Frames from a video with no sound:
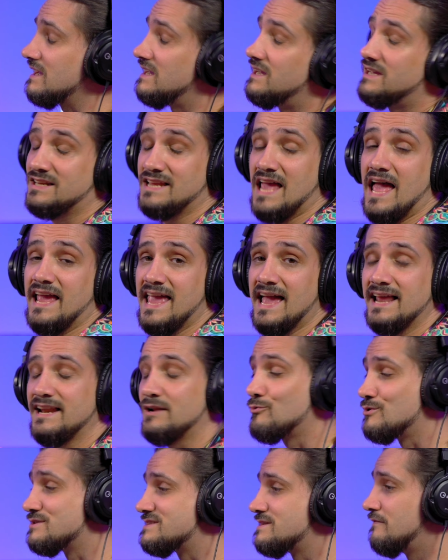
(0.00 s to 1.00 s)
it, again,
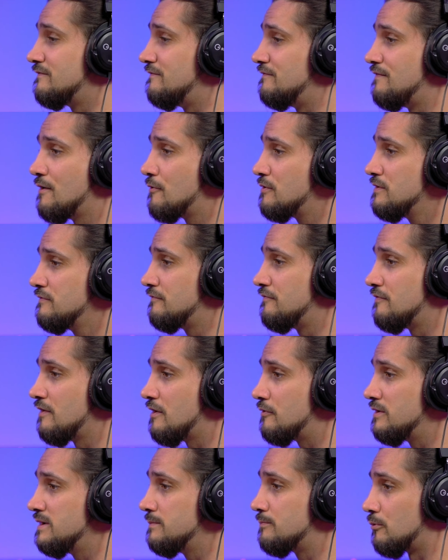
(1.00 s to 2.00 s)
it was a very,
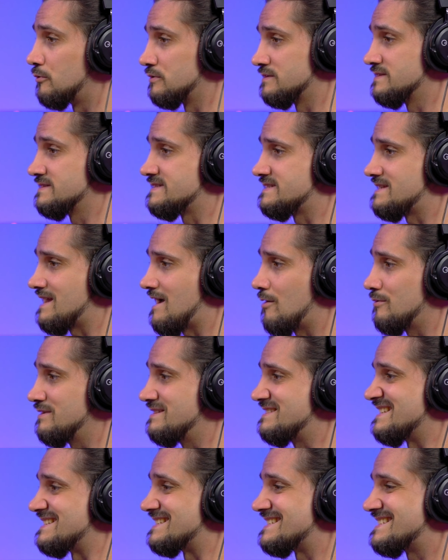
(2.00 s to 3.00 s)
very important sound.
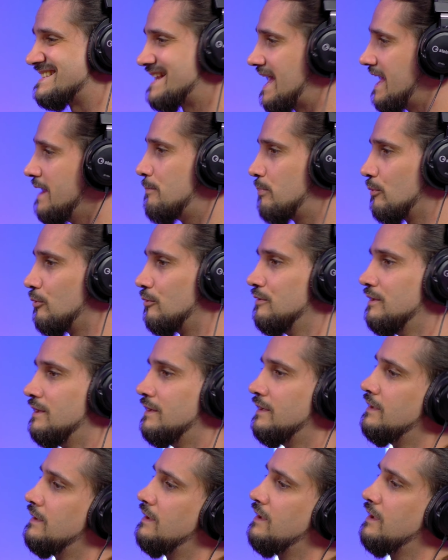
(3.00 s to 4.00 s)
It's a staple
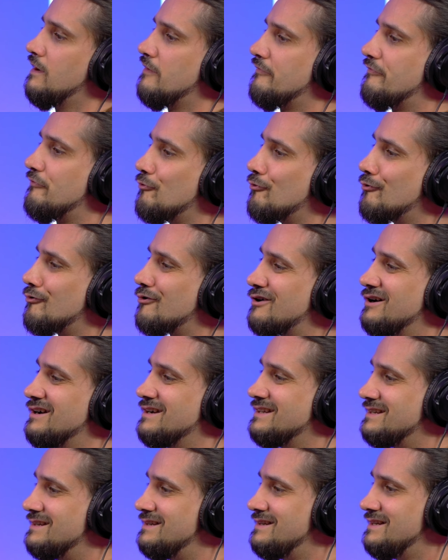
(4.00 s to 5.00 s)
for
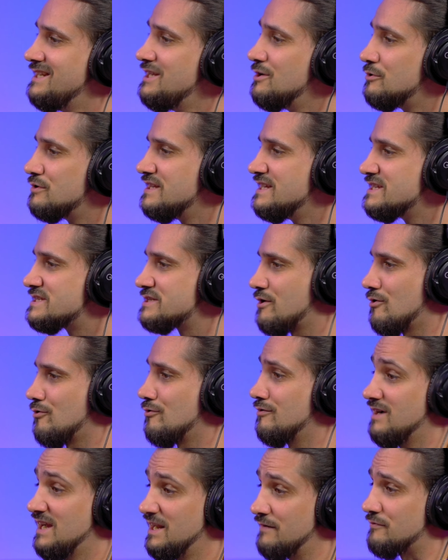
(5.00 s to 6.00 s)
neo
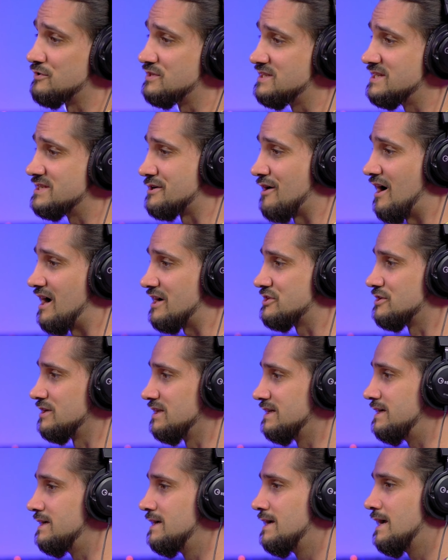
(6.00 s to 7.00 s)
disco and for disco
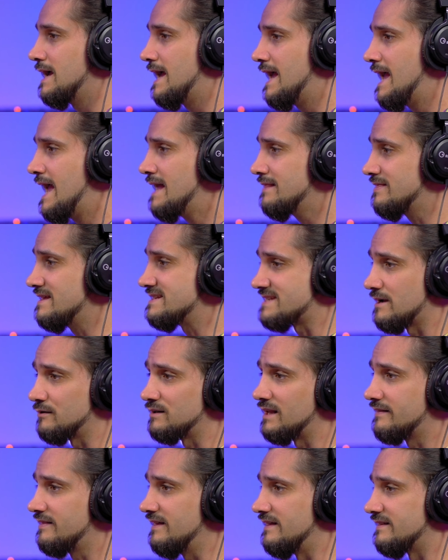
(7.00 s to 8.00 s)
actually, and they sound
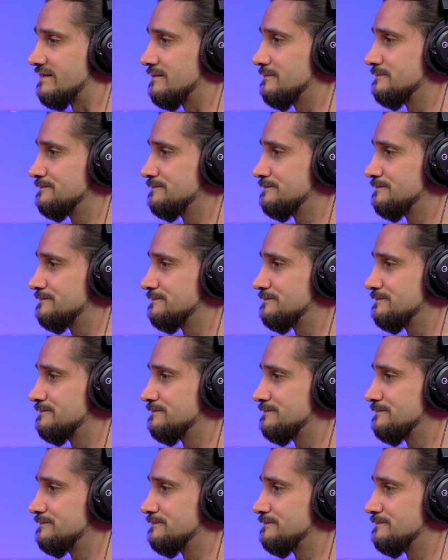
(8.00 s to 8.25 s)
like this.